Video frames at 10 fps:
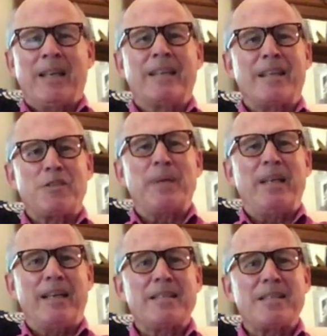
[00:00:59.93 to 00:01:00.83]
And let's
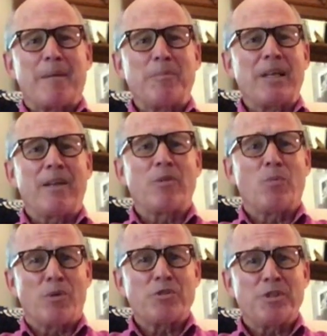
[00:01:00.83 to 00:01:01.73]
begin this time together,
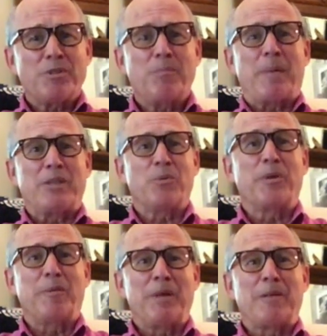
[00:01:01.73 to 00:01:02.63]
won't you, by
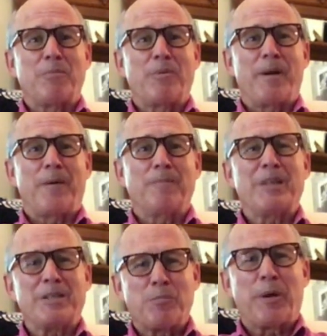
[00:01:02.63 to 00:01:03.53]
joining me in prayer.
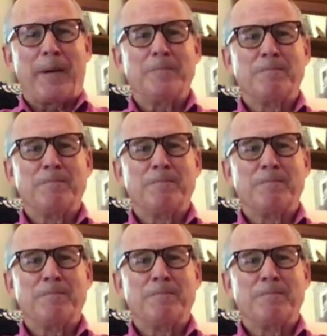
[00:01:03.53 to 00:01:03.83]
Let's pray.